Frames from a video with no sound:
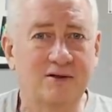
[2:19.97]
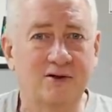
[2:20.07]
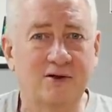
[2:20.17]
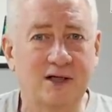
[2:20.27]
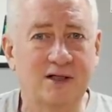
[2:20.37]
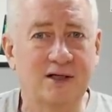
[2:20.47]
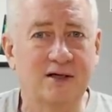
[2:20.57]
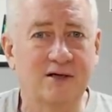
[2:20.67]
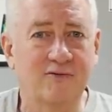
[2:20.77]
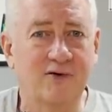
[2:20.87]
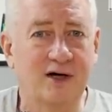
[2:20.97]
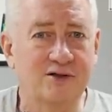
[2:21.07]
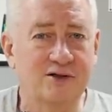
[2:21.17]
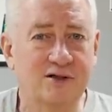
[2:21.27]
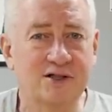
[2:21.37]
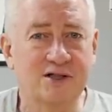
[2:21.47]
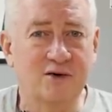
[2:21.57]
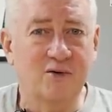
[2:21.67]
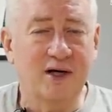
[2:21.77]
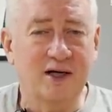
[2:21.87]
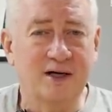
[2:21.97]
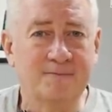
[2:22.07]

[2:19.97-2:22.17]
your head to get enough oxygen to stay awake.